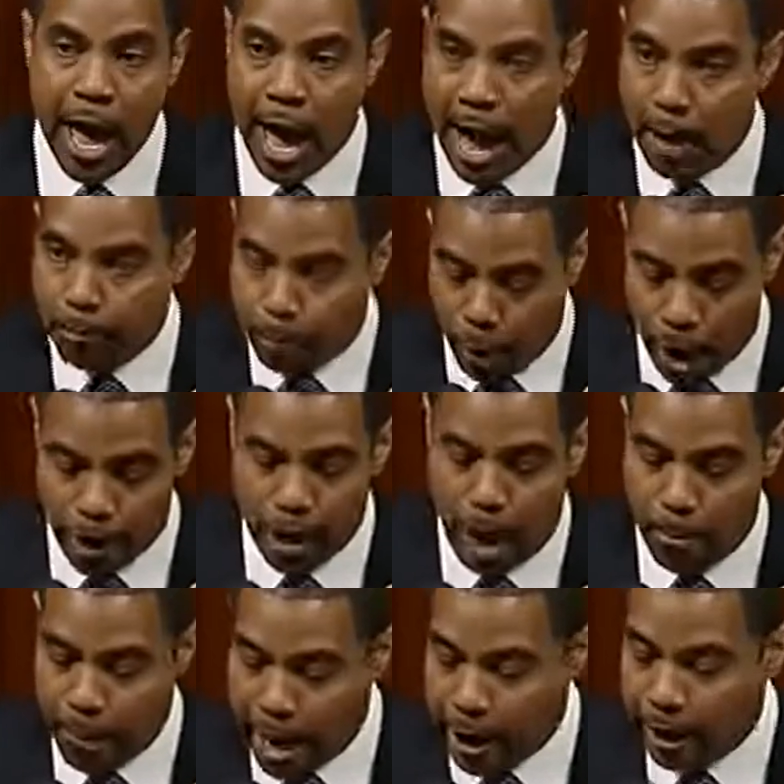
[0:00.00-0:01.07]
and put
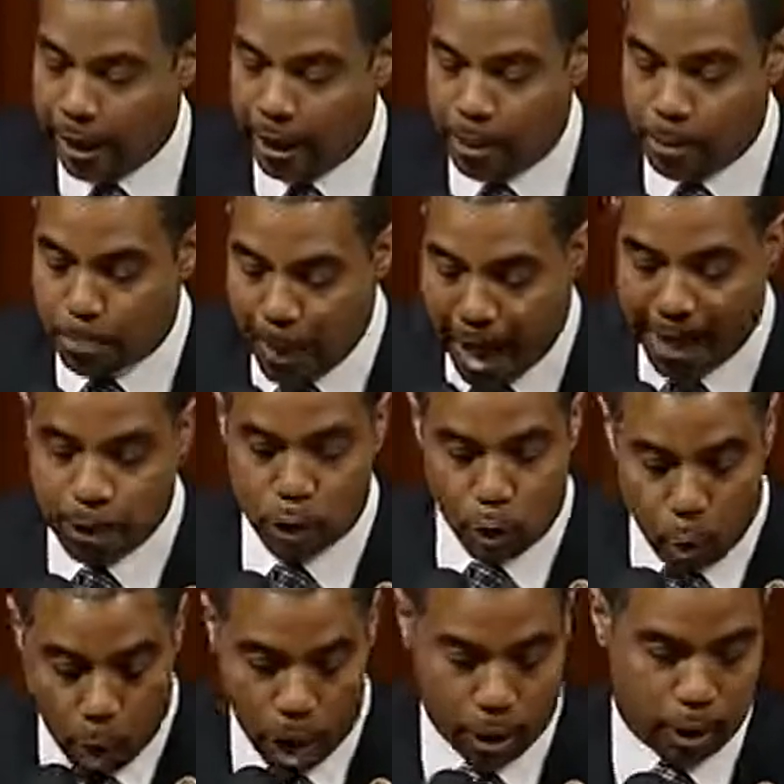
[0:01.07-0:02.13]
Americans back to
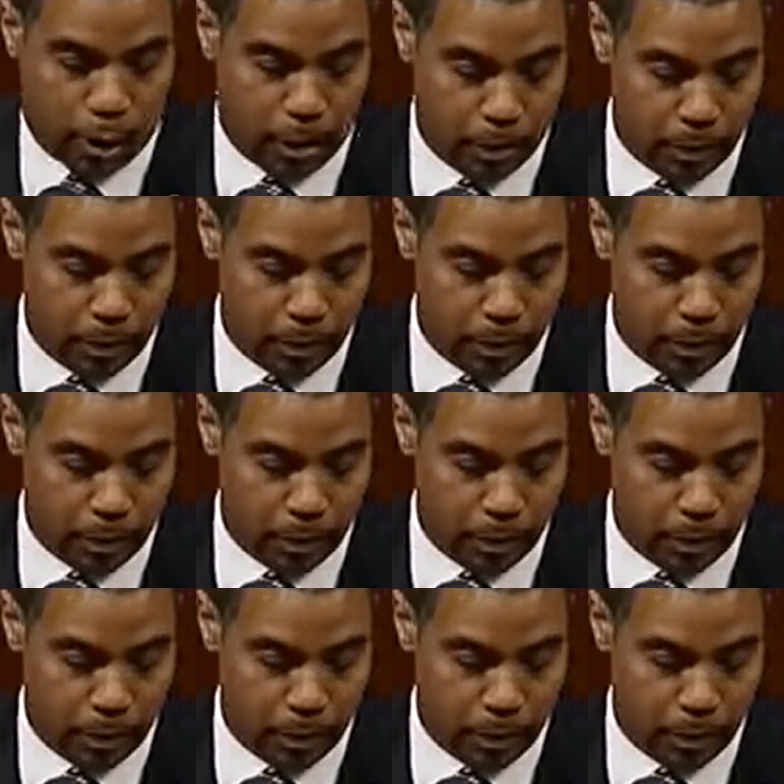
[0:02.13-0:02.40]
work.